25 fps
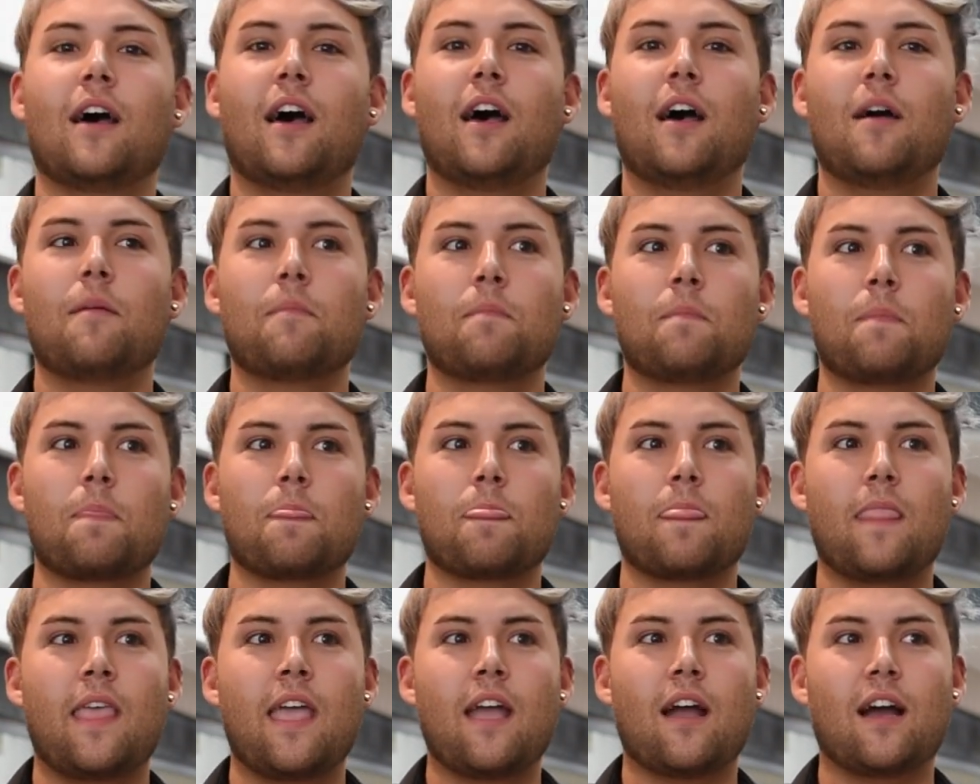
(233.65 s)

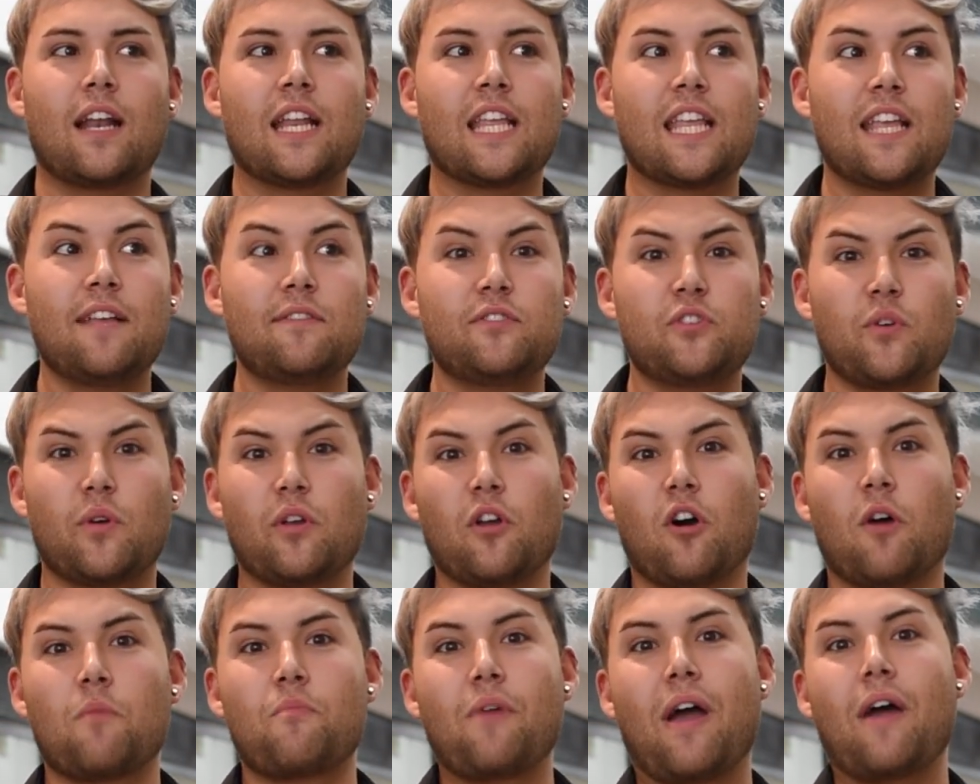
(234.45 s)
it kind of gives
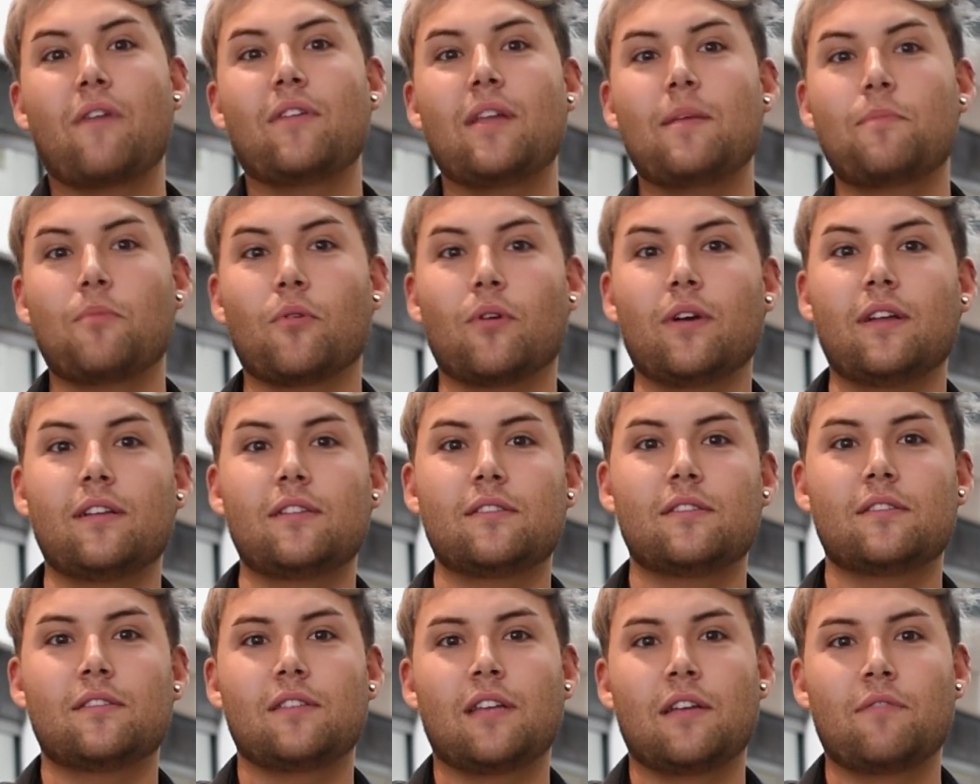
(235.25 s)
you a lot of brownie
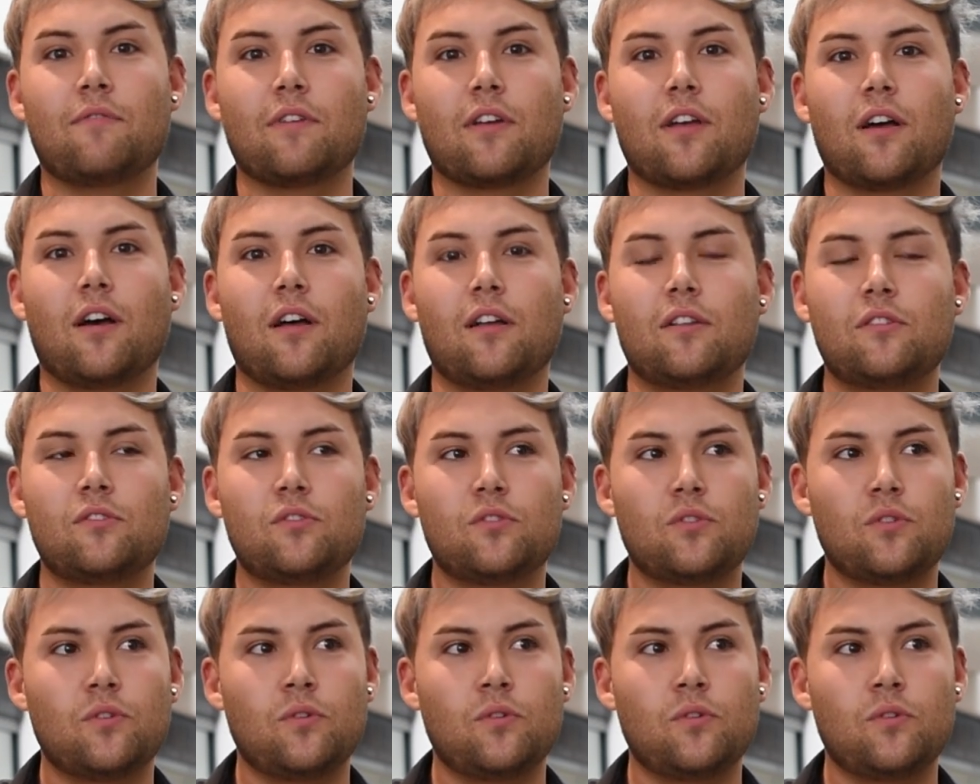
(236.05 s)
points in regards